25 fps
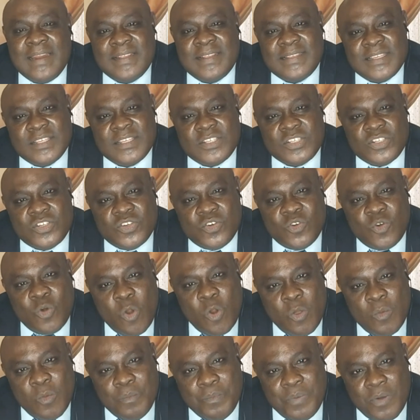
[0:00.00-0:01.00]
is a
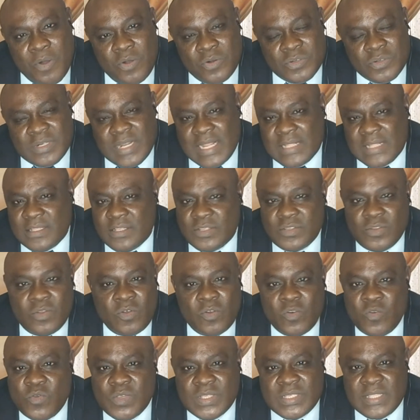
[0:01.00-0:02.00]
strong bond that is
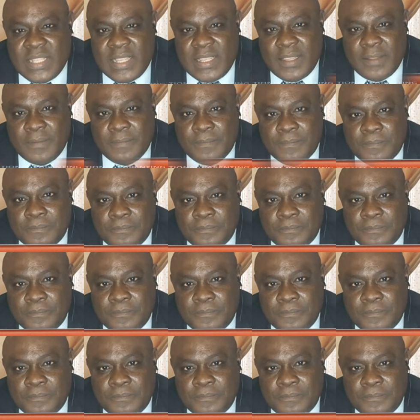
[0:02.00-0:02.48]
always there.